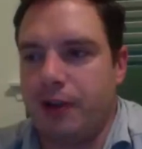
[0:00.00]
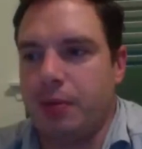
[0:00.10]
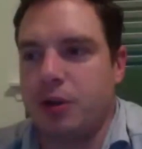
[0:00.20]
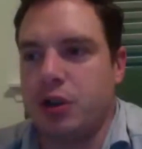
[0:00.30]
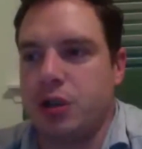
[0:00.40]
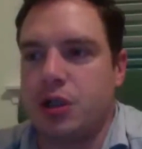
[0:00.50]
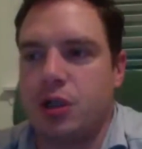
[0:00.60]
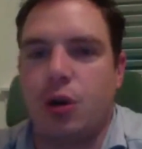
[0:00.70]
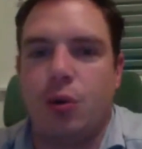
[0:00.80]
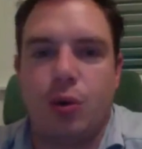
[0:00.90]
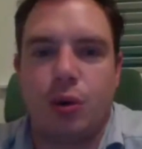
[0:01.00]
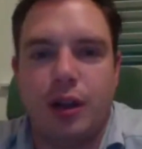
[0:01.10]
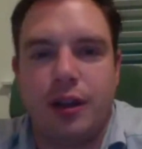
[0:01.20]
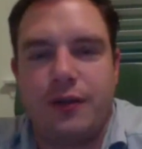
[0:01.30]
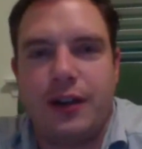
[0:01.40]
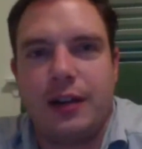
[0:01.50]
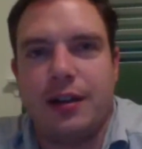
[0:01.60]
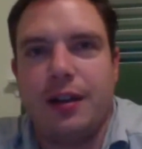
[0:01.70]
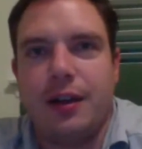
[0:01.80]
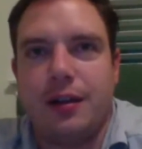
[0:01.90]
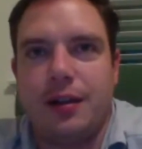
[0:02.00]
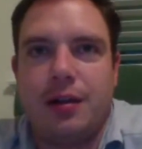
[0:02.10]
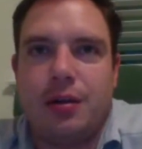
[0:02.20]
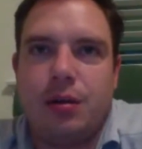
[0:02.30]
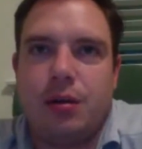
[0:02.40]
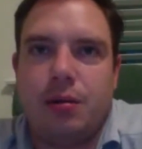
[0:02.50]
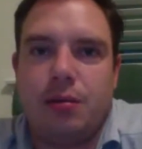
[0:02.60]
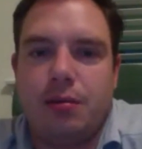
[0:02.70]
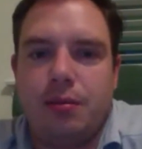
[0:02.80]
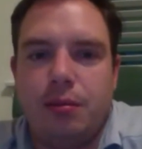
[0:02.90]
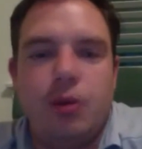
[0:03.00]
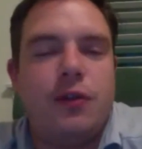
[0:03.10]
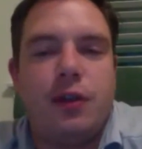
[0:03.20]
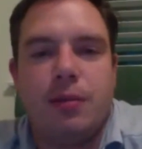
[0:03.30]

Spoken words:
a stalwart in the fact that like they couldn't move him.